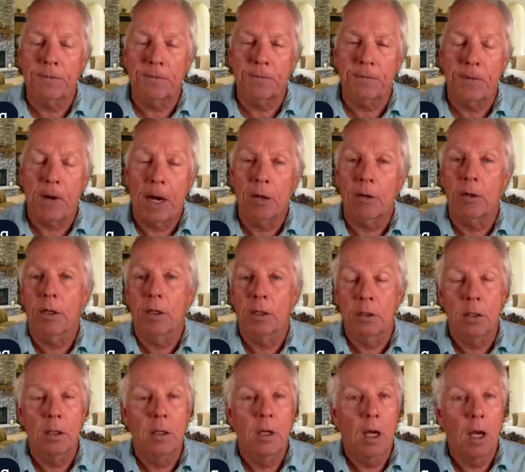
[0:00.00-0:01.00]
firing
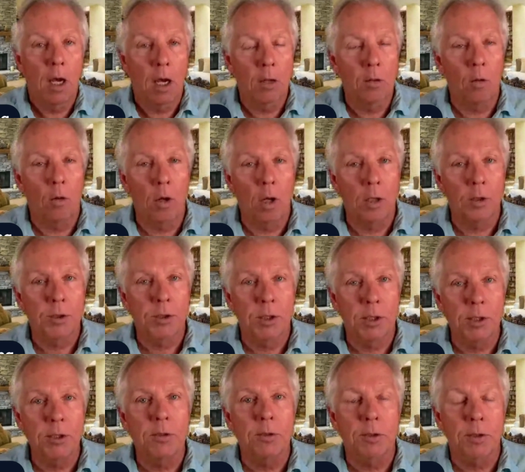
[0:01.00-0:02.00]
on all
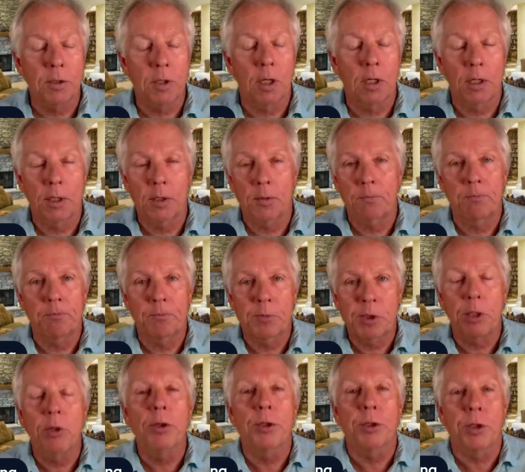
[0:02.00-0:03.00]

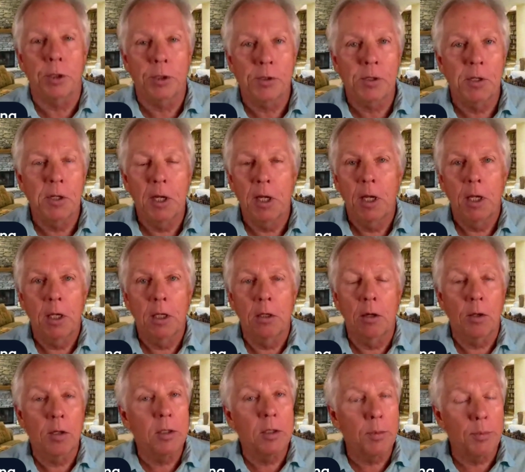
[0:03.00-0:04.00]
cylinders,
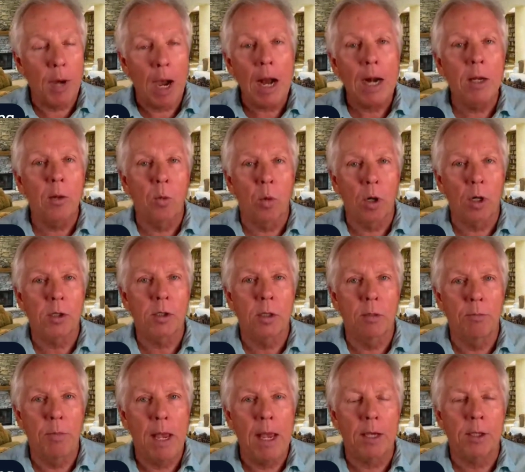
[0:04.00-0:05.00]
then the body works the
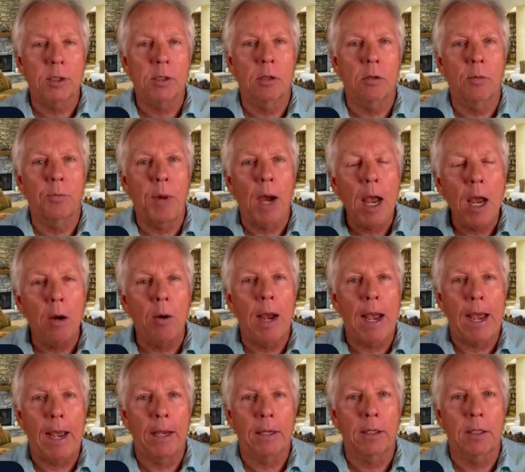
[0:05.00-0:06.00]
best. So
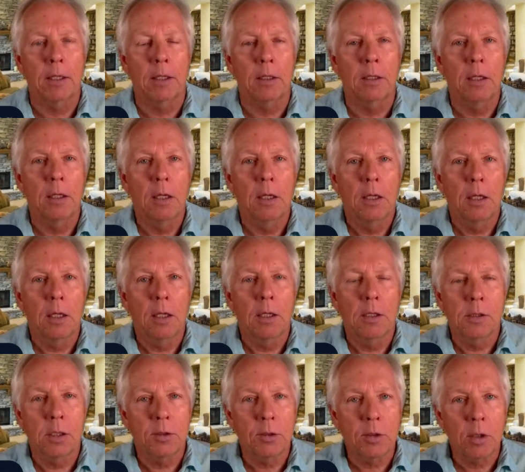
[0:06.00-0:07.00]
biohacking is
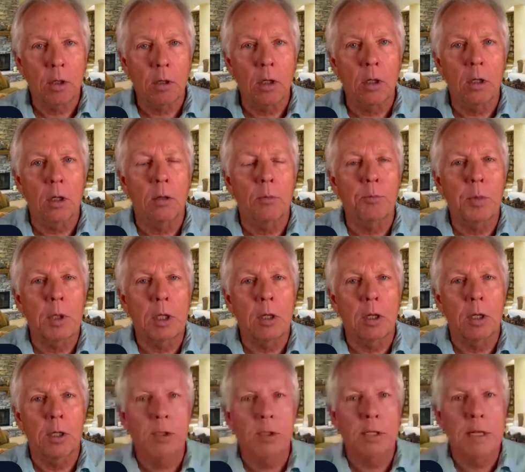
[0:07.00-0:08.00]
a term
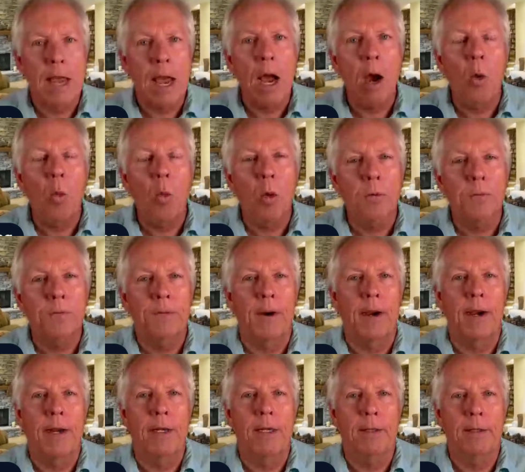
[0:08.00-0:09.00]
because now we're
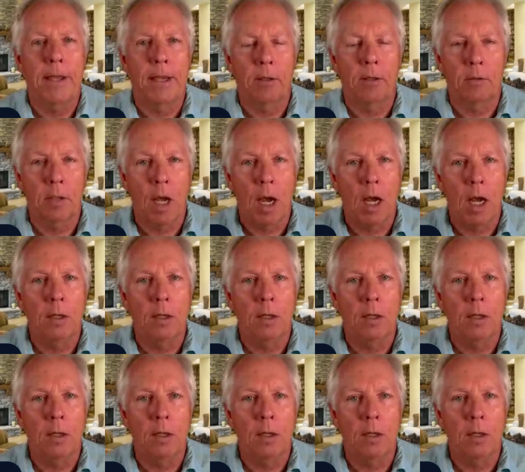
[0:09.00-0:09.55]
finding that a lot of